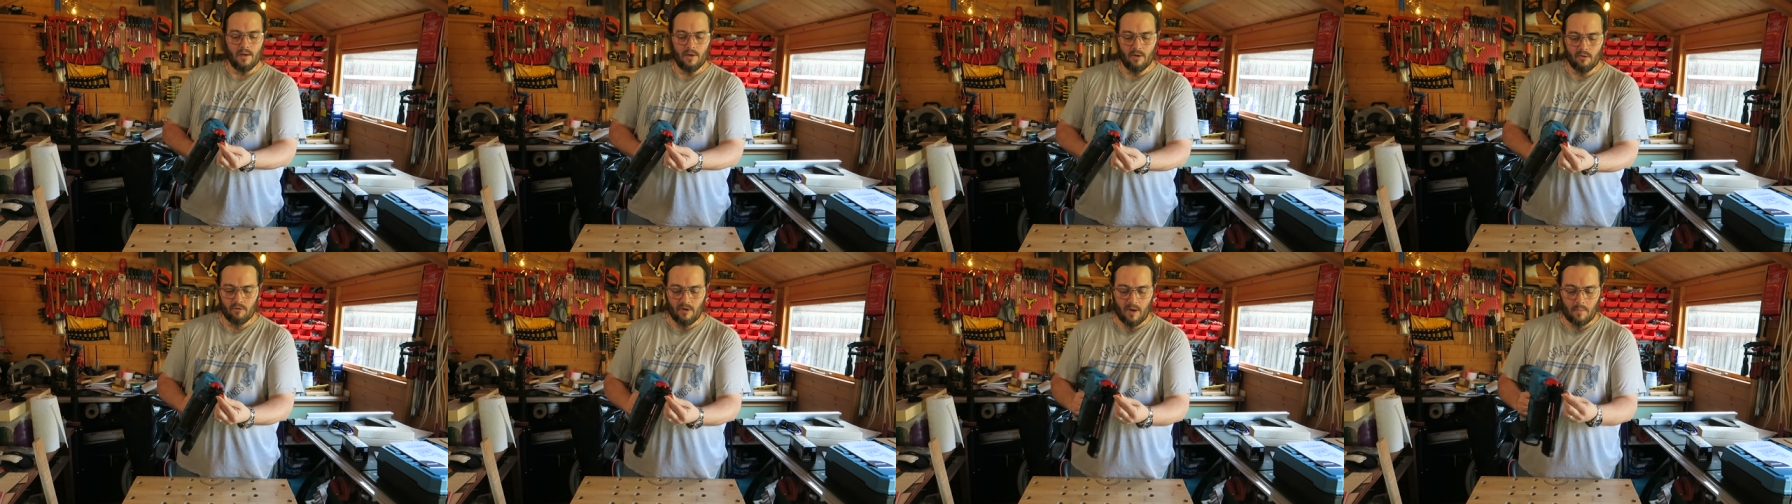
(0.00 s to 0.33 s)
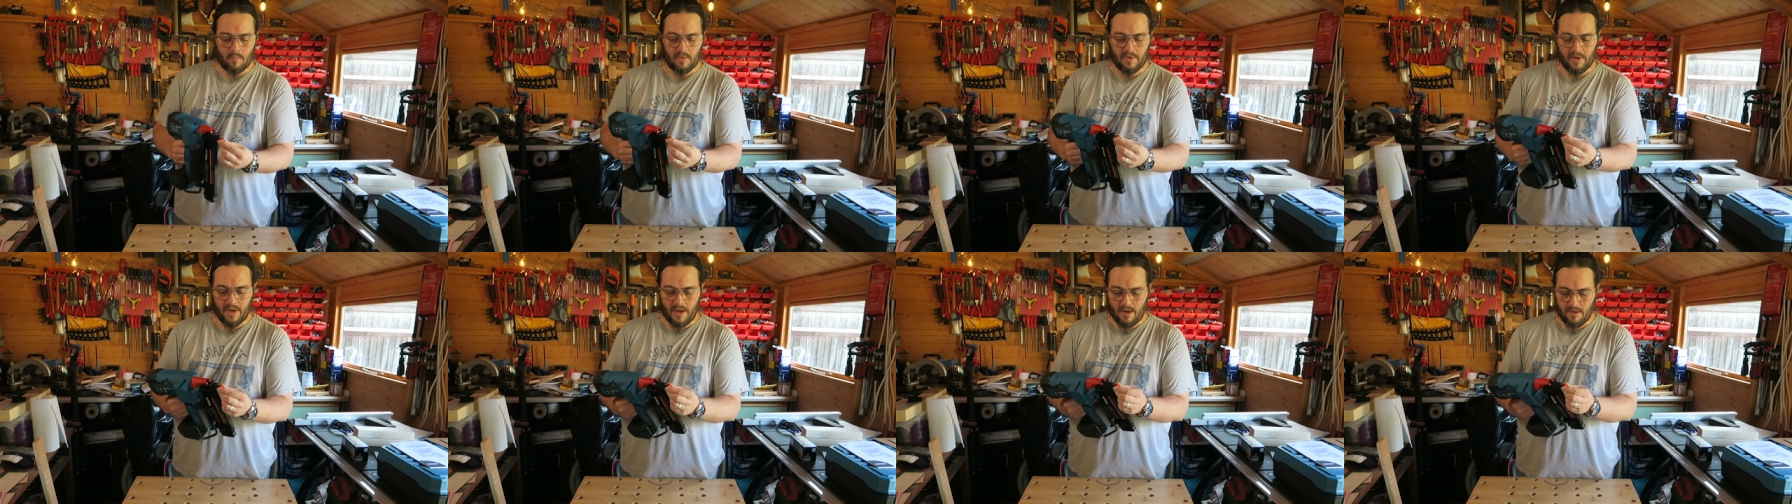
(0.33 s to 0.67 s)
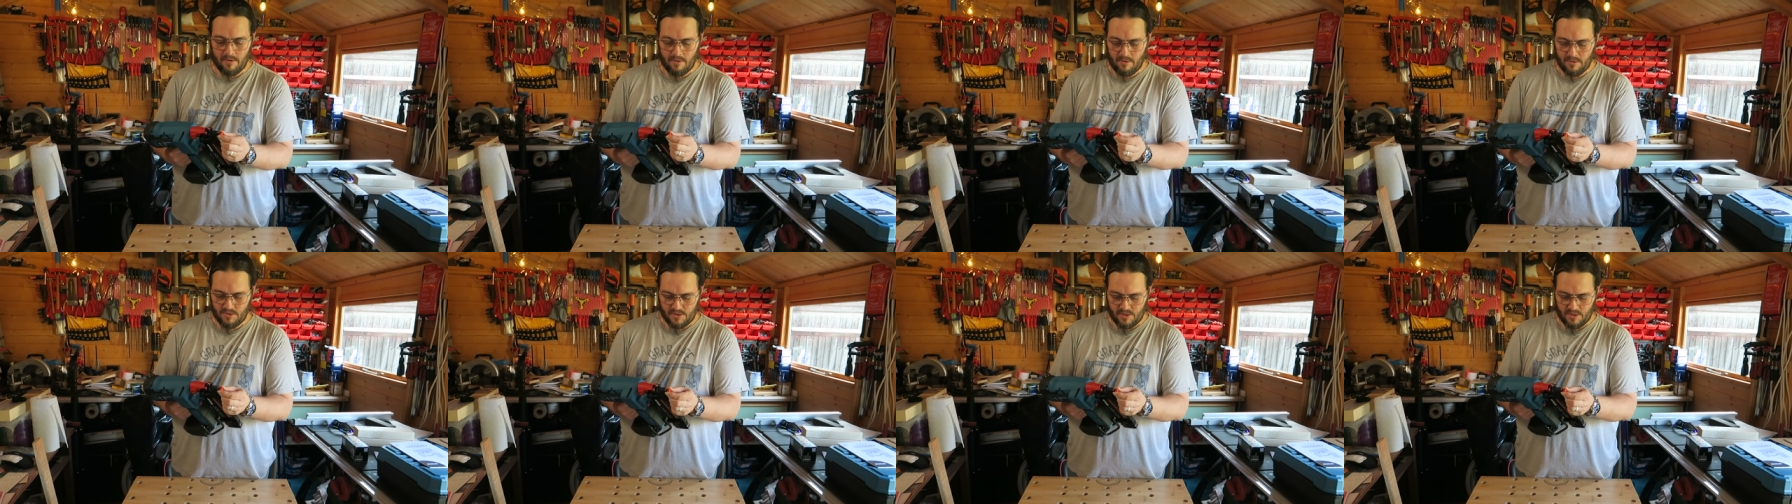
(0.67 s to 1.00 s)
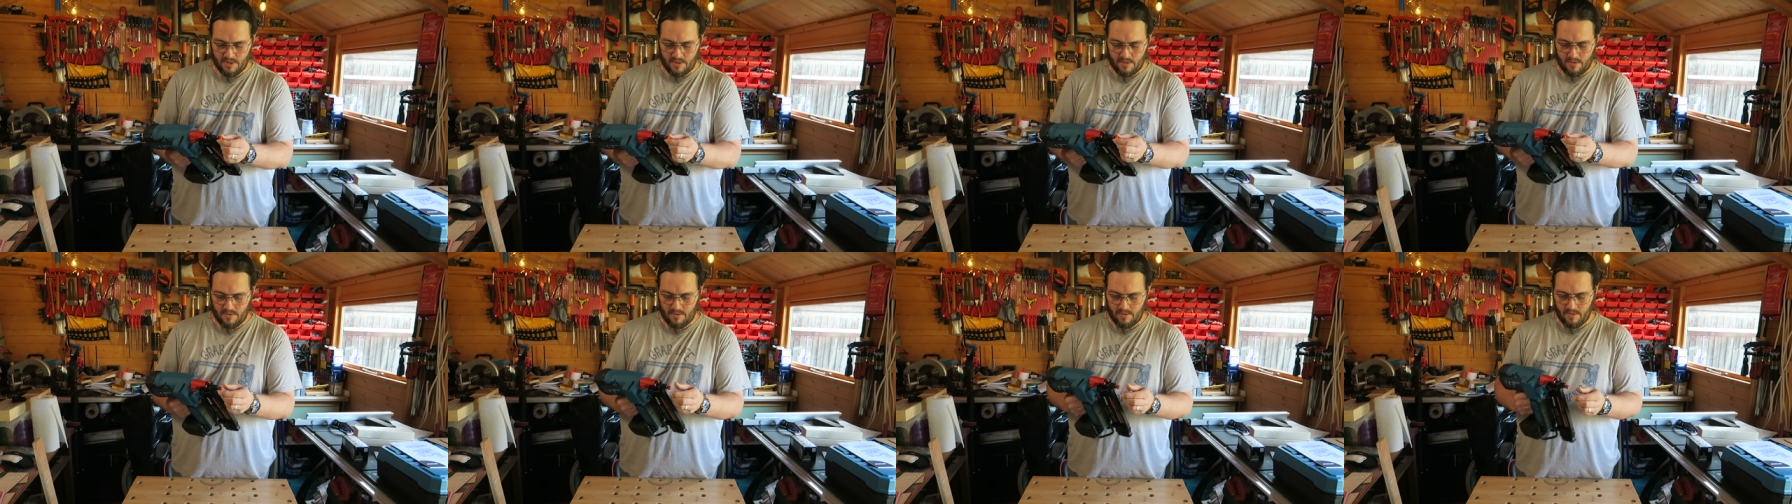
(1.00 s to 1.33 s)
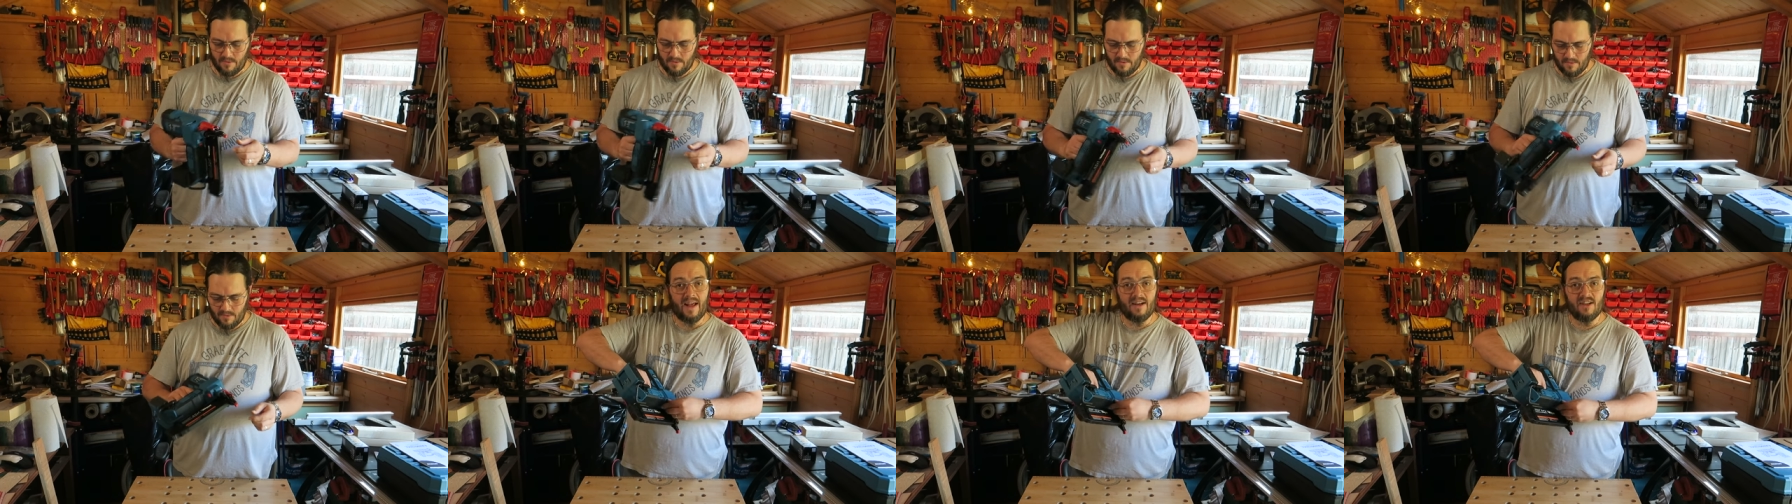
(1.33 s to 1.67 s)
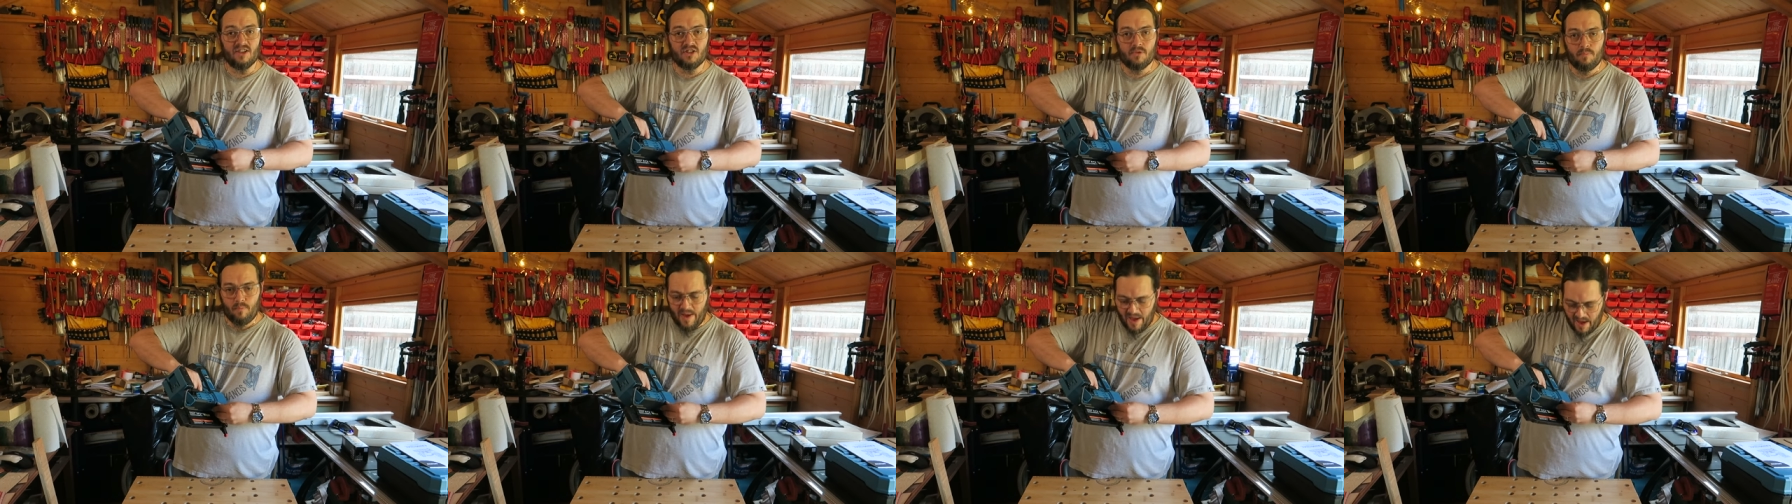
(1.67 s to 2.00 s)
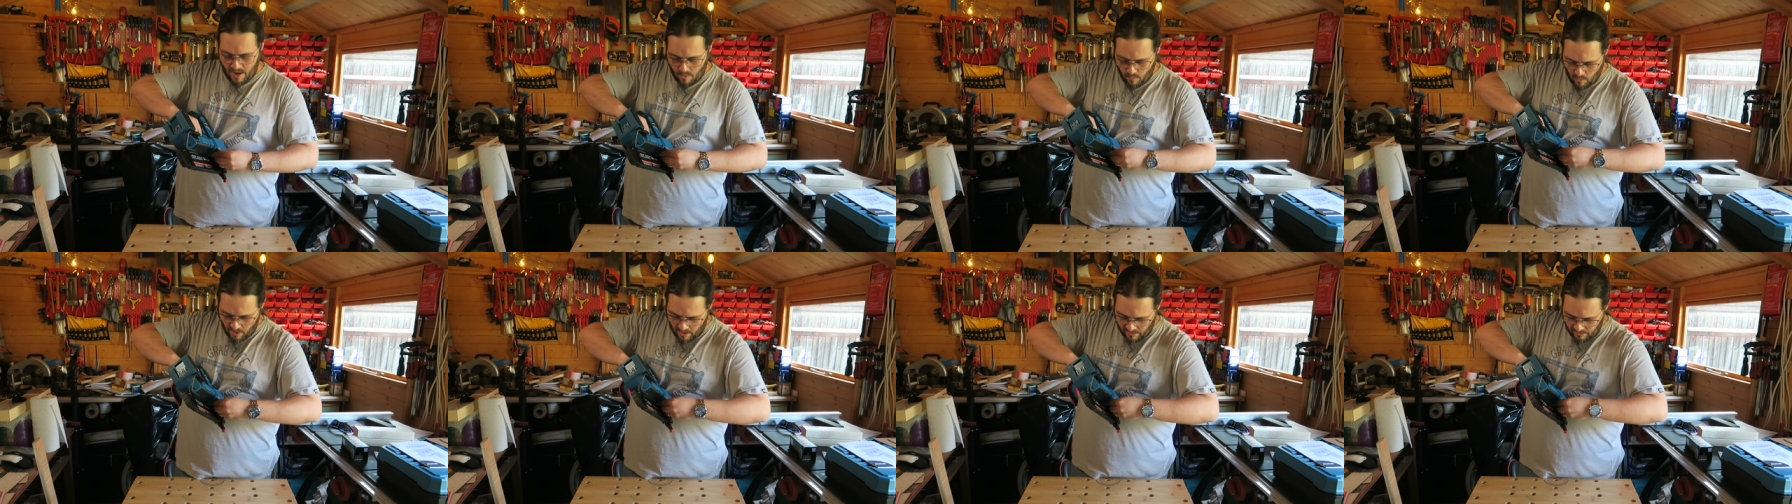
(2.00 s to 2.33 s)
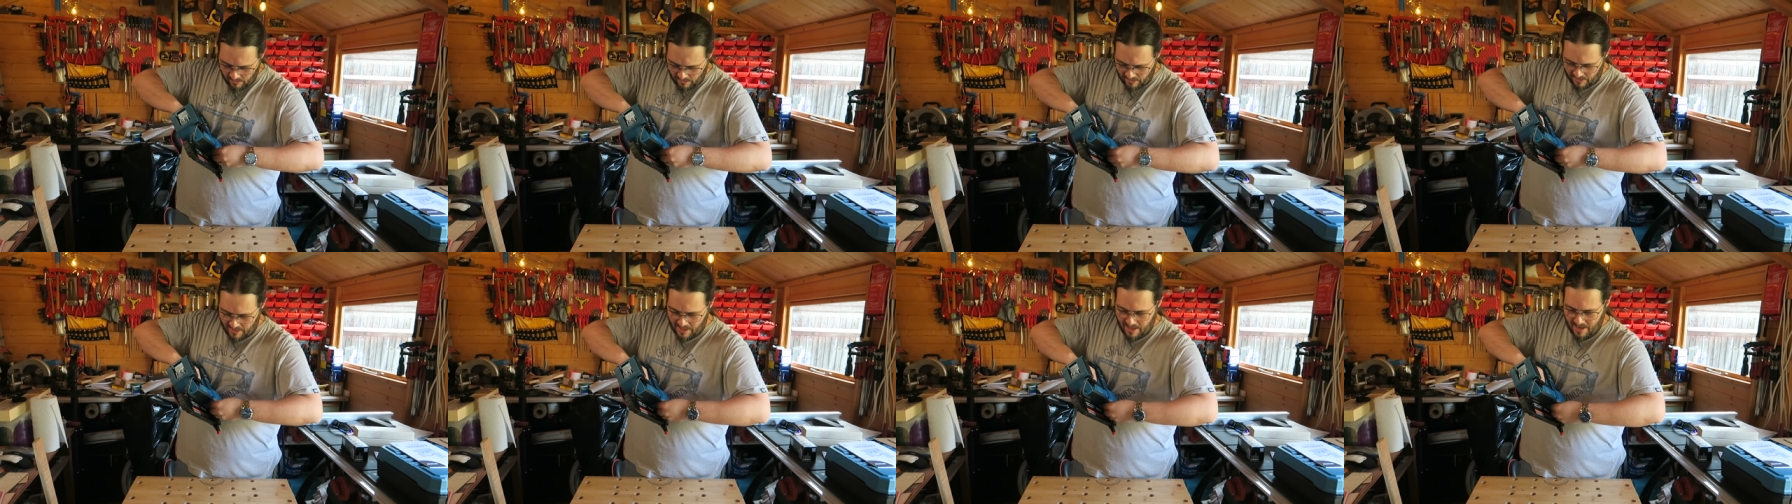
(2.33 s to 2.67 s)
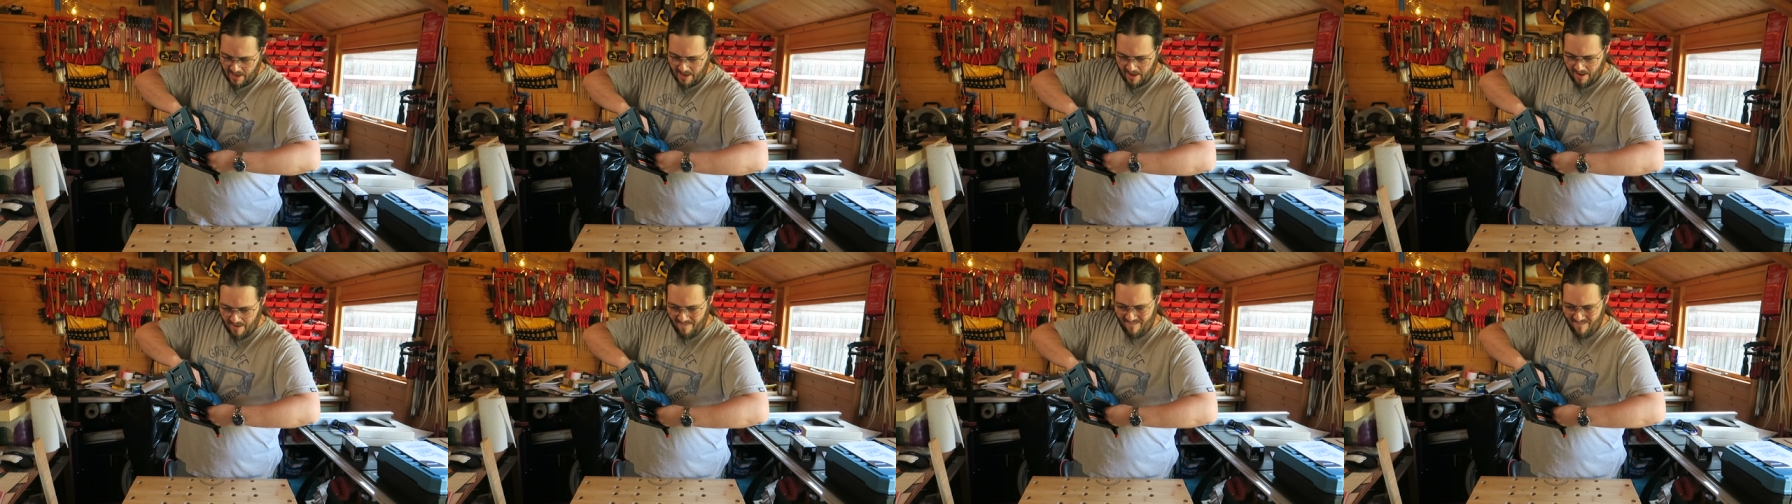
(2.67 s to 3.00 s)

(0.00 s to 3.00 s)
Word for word: Little rubber nose and a spare one. Look at that.